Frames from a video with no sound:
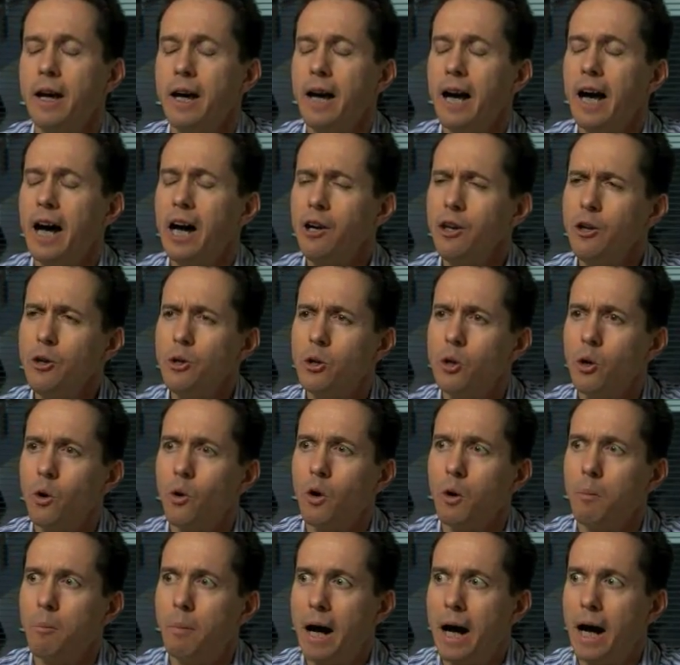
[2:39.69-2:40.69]
how do you go
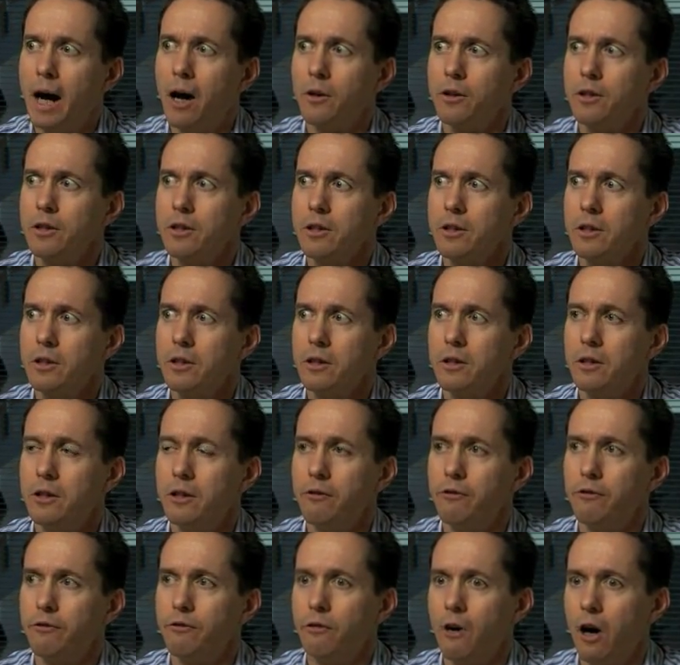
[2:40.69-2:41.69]
about
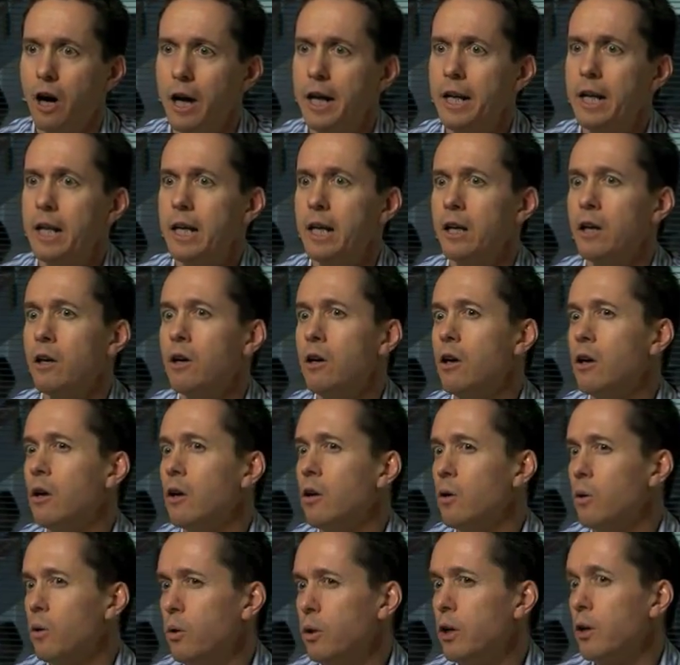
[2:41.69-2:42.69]
defining
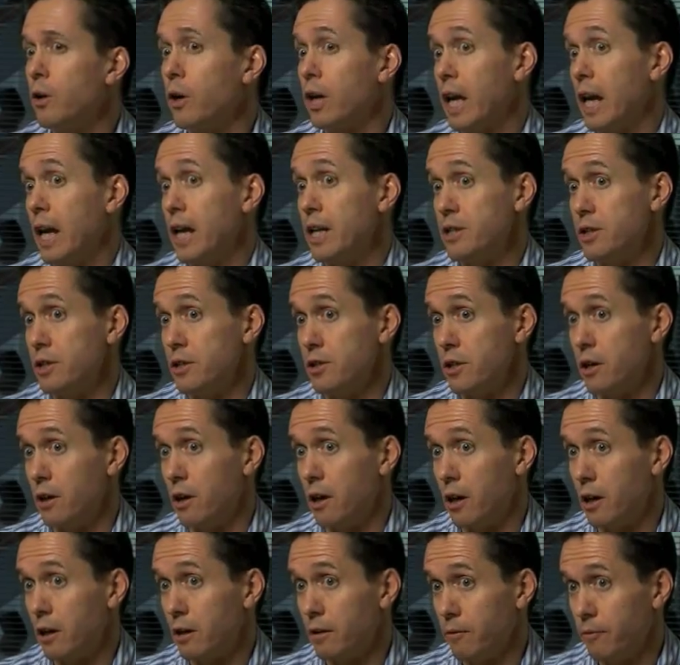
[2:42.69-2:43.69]
who your cases
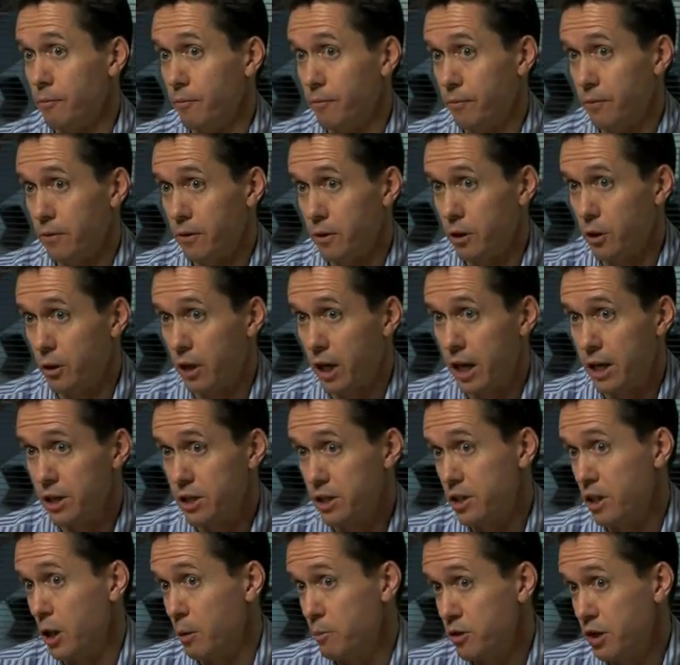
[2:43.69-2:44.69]
are, your case
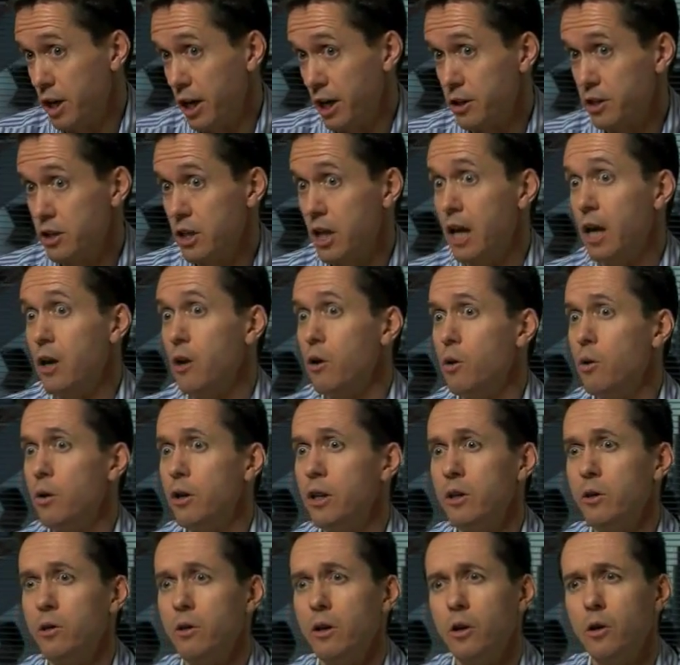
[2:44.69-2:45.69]
subjects? Who
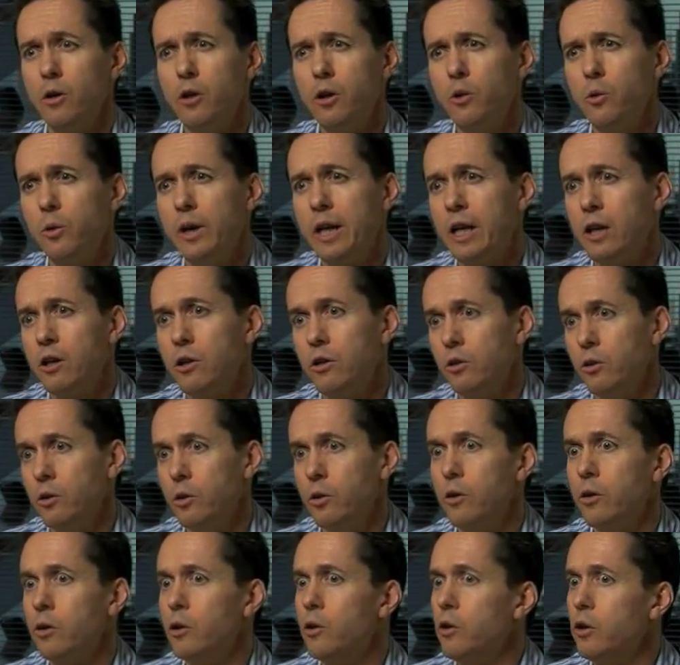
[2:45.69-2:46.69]
do you
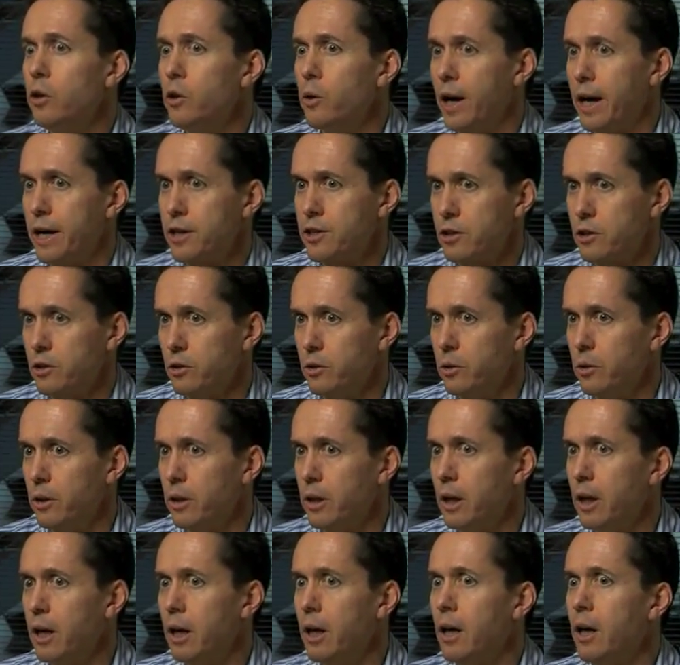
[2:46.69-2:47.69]
include, who do you exclude?
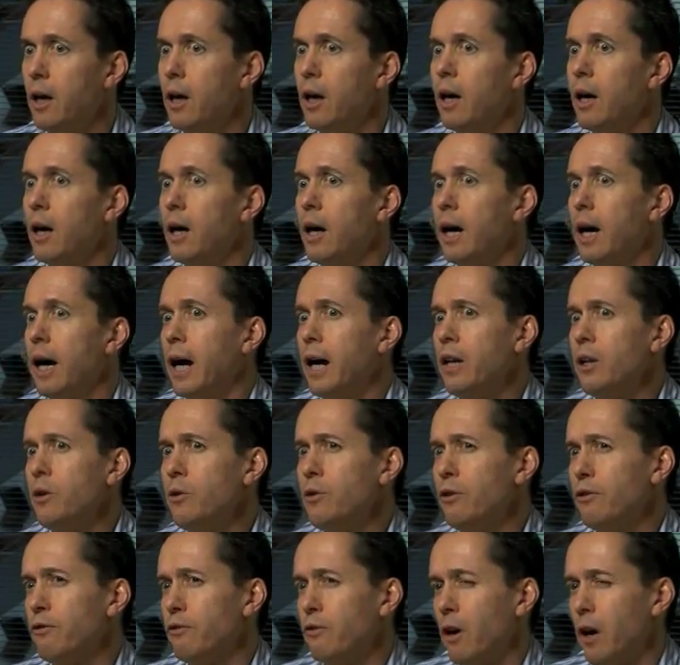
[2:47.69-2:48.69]
How do you
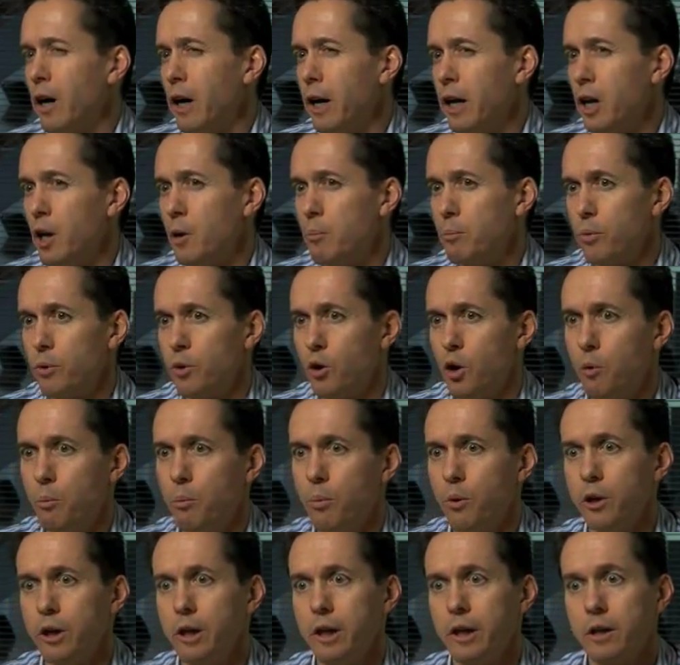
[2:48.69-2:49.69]
define
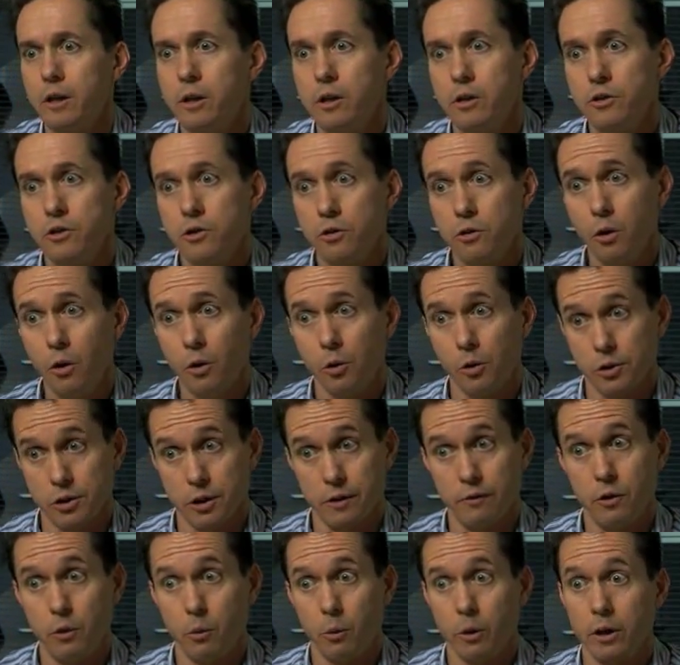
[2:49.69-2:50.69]
appropriate controls
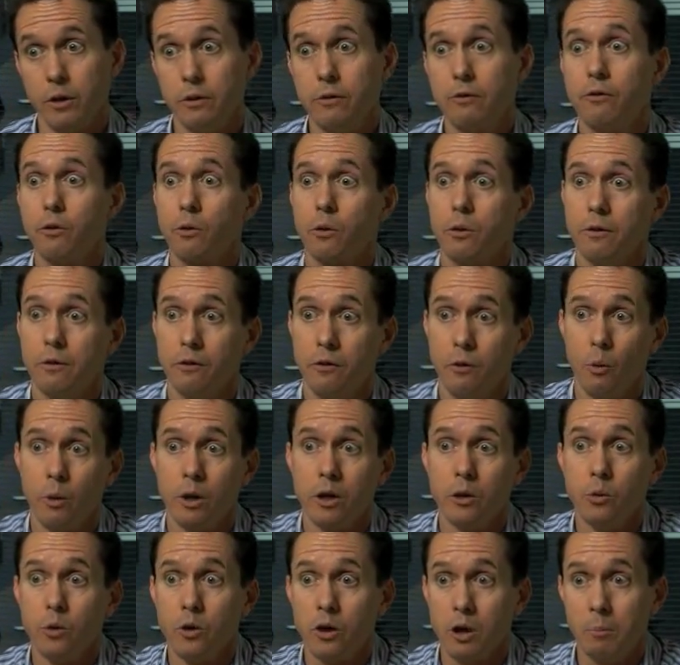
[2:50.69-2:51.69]
if you want to
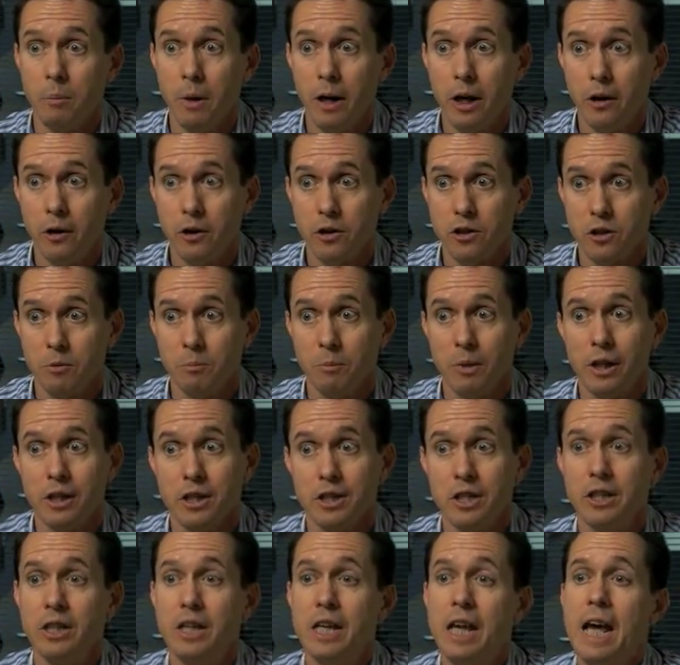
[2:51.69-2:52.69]
do a comparison?
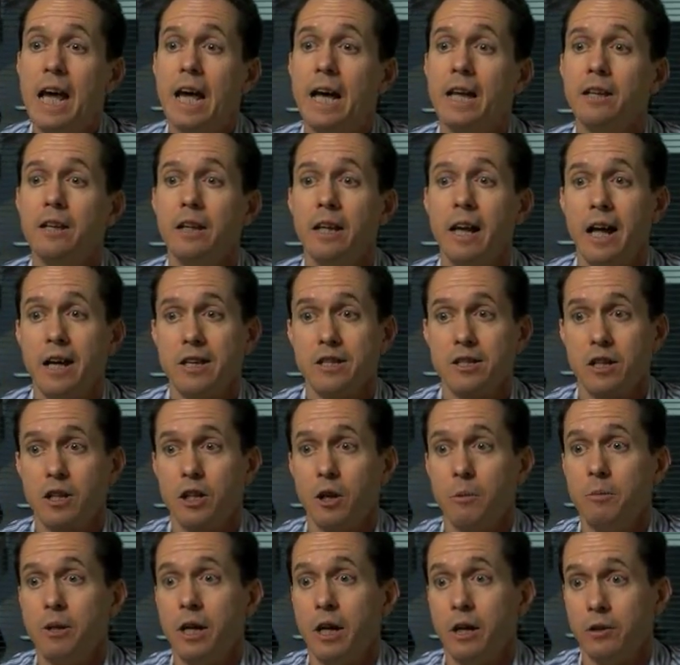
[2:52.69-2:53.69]
Because in the end, it has to
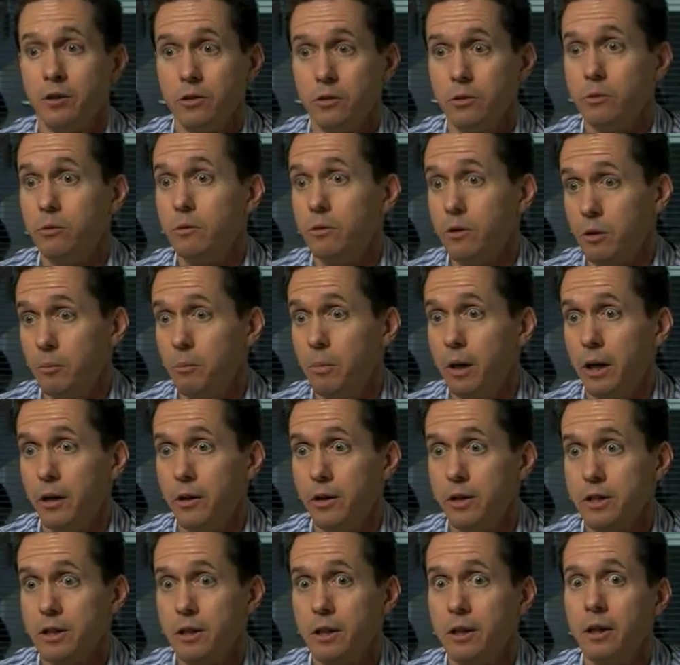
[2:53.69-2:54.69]
come down to
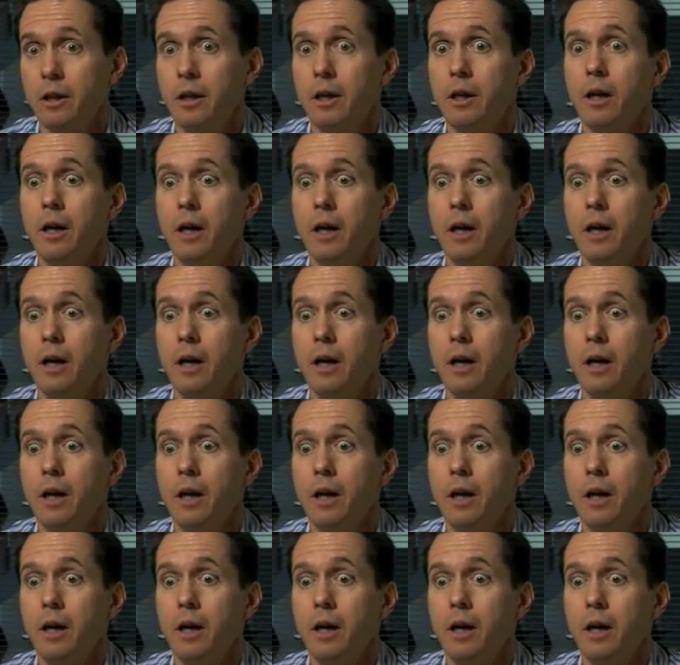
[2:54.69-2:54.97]
comparison.